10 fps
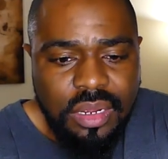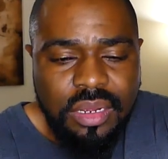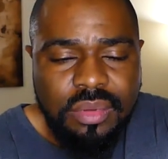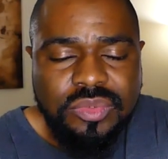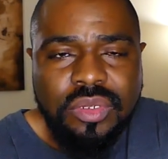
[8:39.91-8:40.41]

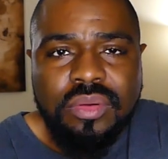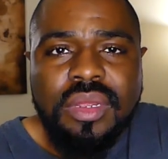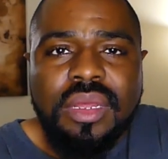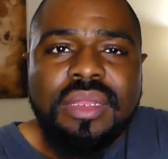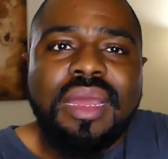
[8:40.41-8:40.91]
Um,
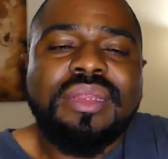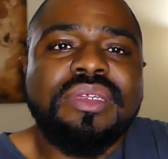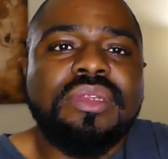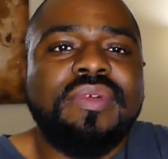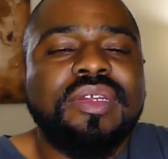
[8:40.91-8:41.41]
so that is
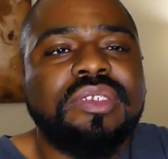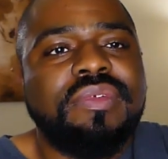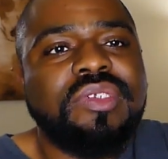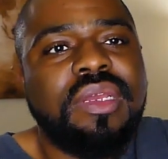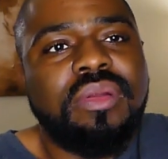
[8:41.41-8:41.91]
the direction of
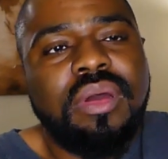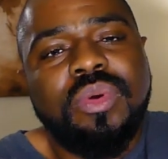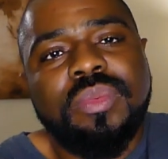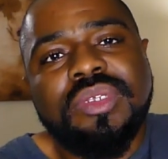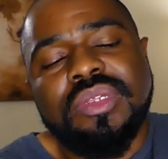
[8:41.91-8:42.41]
the channel. I
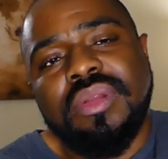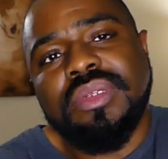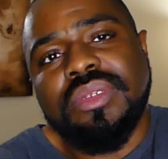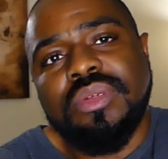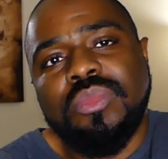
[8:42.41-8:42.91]
will be starting
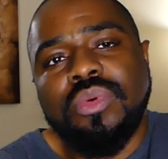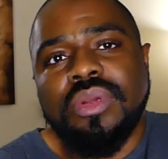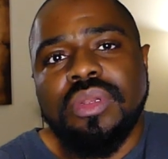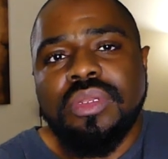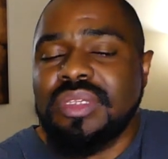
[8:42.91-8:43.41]
to do
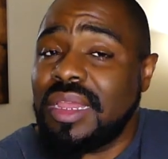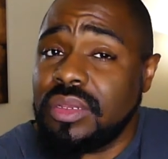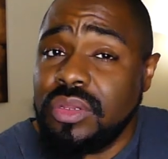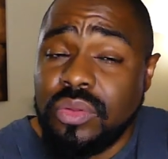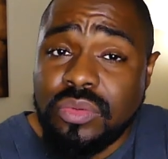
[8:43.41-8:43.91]
more tech
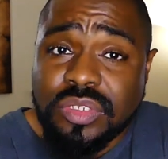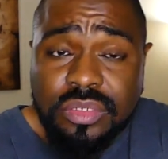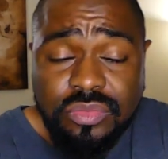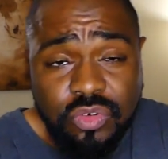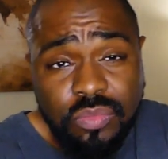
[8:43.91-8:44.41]
news
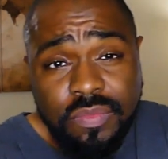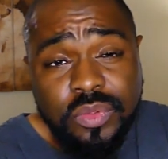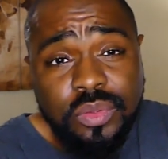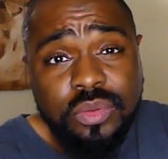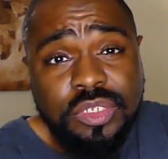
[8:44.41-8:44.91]
than drone
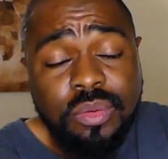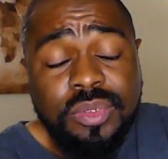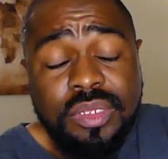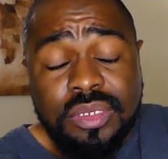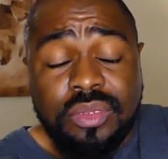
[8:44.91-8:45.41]
reviews. I will
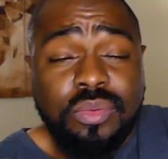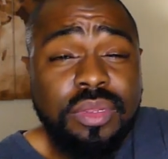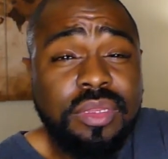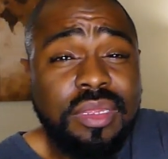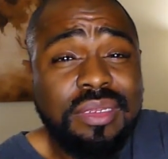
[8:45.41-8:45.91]
be
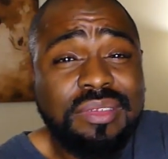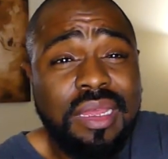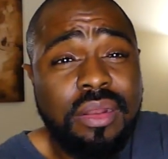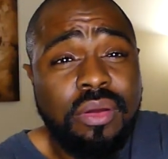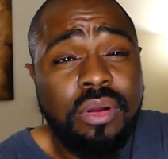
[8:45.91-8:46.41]
doing things
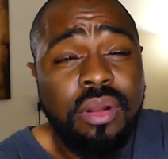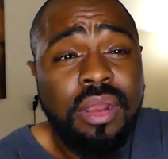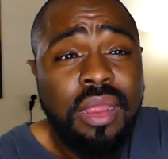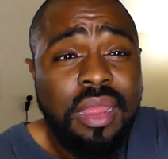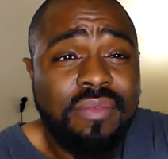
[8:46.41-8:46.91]
that are
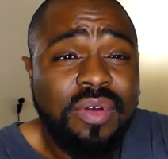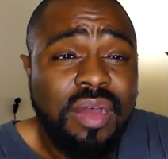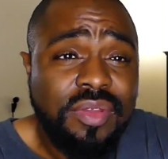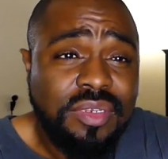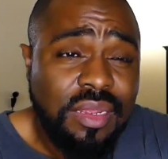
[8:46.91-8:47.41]

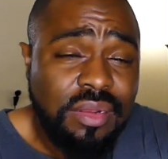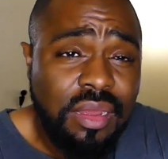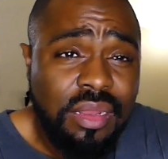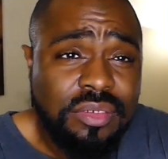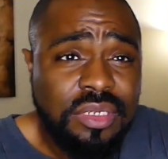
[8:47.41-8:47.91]
involving
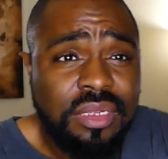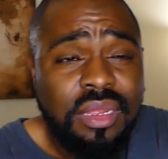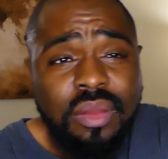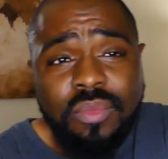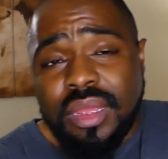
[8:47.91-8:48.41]
technology
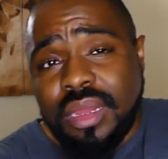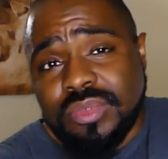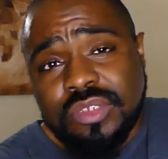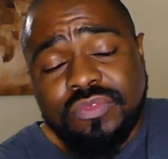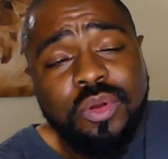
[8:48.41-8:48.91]
when it
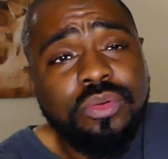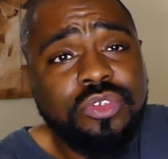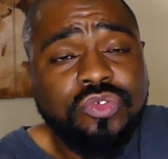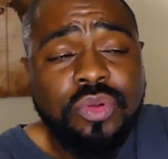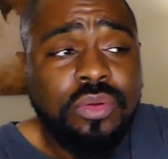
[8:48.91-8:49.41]
comes to
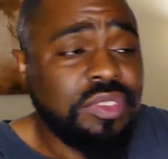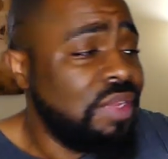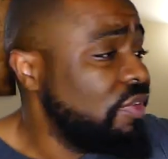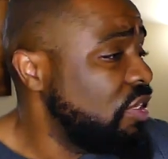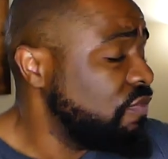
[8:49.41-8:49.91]
phones, drones,
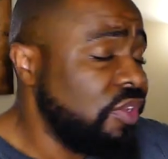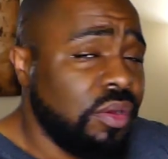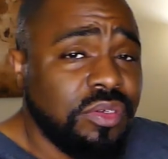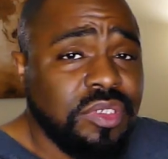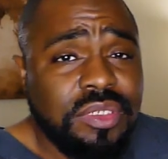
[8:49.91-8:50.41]
even this
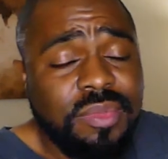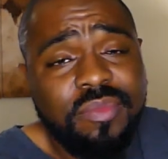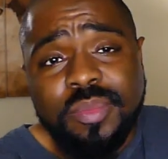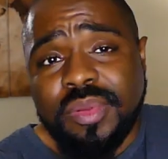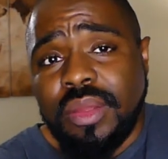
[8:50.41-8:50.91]
VR system
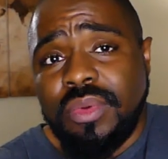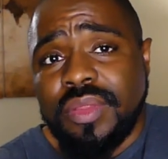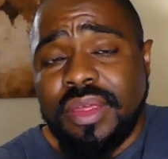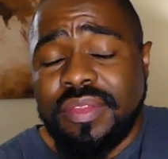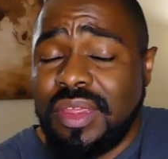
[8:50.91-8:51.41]
I've been playing
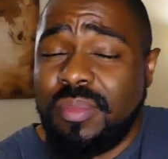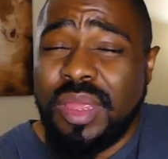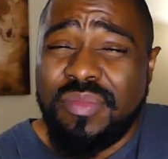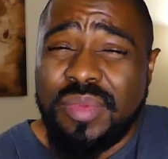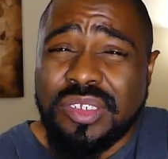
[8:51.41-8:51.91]
with. I think I
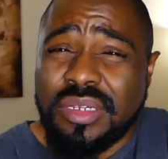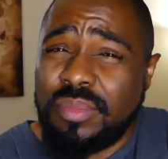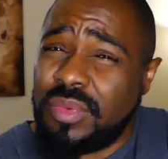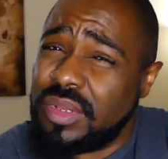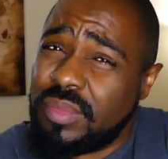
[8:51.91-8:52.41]
may have mentioned
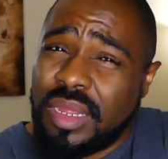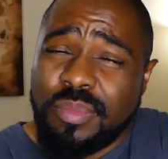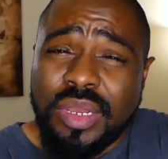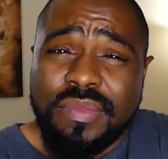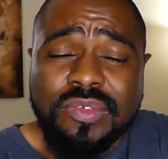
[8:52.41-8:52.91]
in one of my
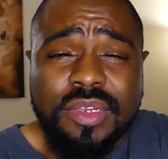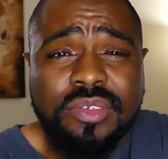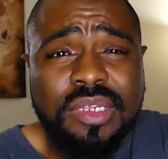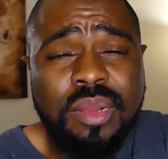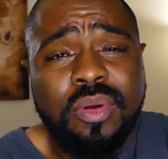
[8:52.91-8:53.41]
previous
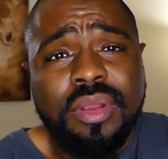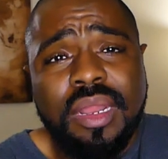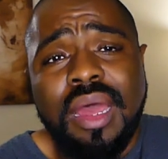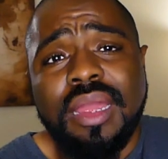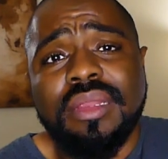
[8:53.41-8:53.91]
videos that I bought
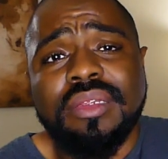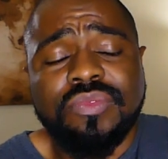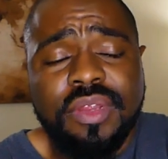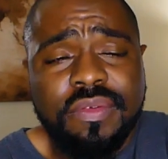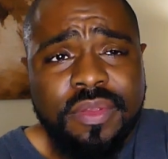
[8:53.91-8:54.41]
an
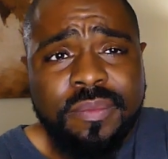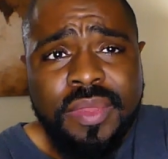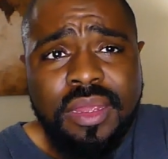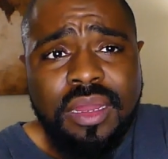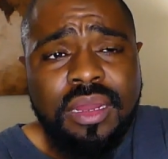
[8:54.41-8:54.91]
Oculus Rift.
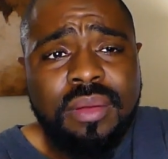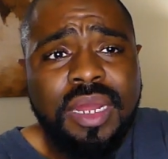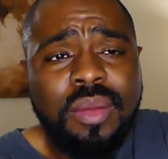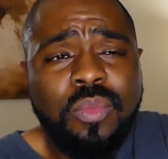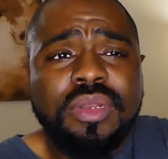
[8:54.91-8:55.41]
Um,
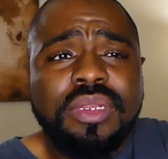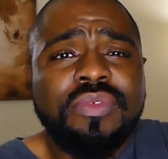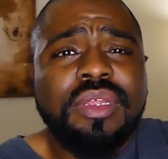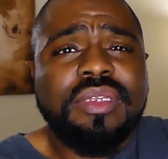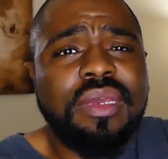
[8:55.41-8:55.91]
I want to
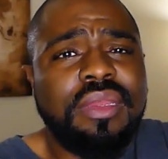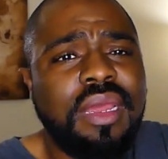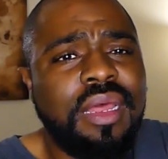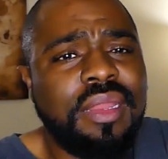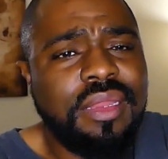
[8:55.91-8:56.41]
really tell you
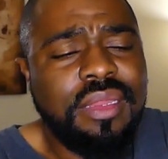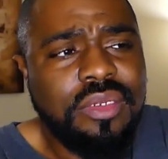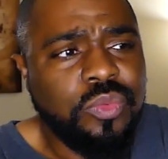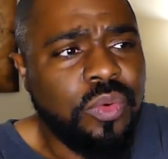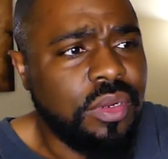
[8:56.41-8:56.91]
how that
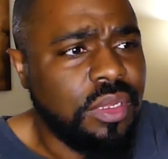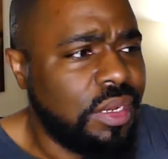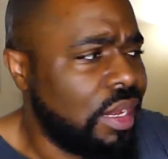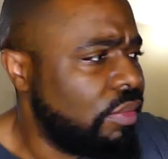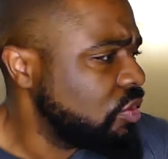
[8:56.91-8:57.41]
thing is working
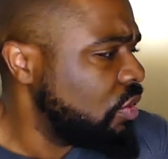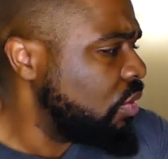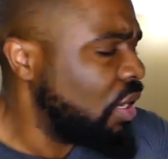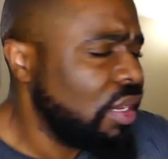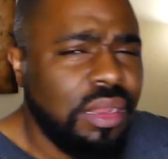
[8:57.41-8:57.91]
and how it's
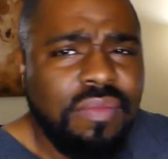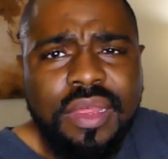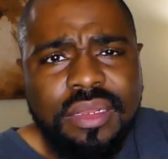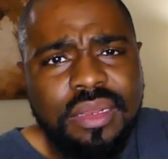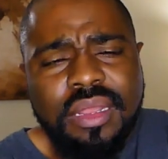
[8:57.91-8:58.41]
going I love
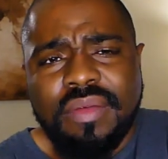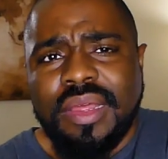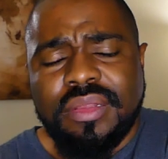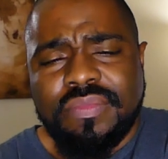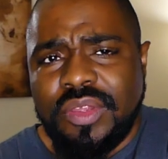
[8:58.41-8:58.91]
that. I love
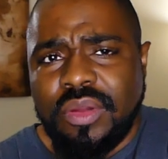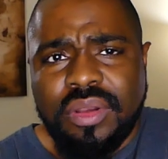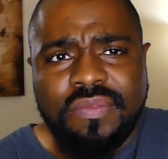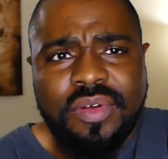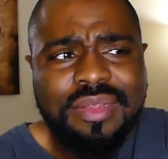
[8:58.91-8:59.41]
that
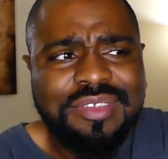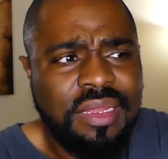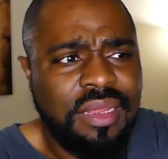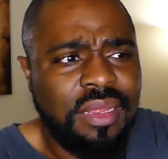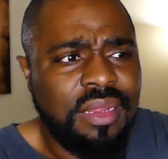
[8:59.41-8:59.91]
VR device,
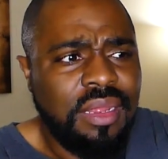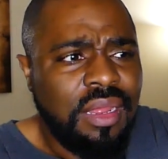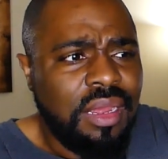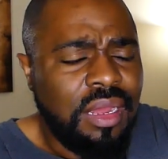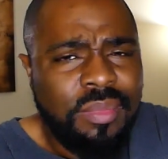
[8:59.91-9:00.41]
and
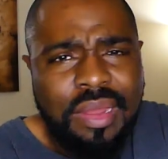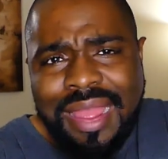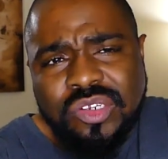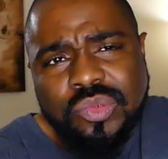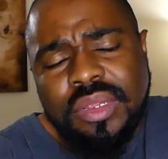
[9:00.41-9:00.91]
I'm
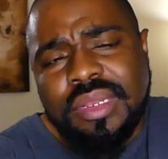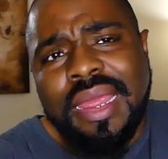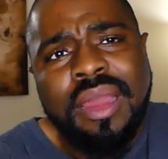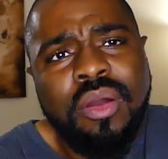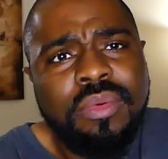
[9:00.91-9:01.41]
actually
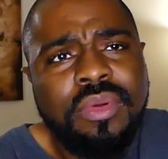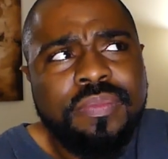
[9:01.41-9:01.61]
now